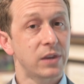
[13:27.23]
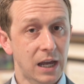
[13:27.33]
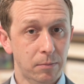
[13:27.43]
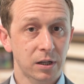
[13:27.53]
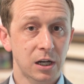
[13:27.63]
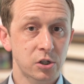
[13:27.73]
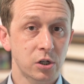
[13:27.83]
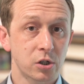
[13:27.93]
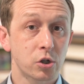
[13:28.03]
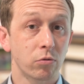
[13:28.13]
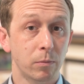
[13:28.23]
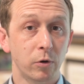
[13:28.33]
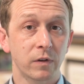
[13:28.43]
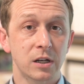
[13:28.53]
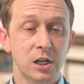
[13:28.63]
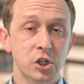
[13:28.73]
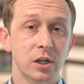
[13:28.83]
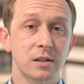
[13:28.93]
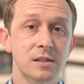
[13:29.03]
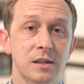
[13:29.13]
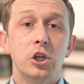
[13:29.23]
the application to remove conditions,